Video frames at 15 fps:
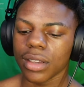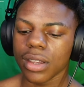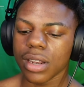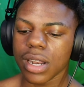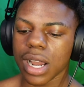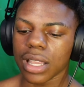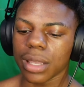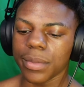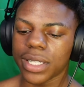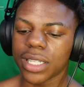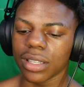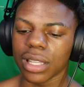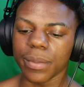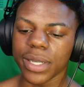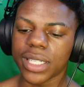Nah, let me
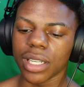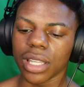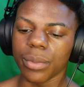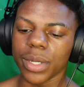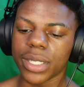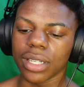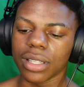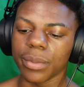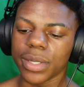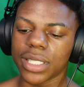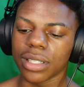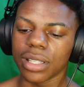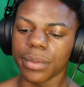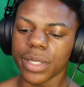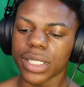chill, let me chill, let me chill, let me
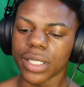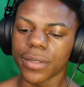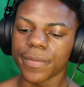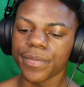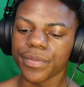chill, let me chill.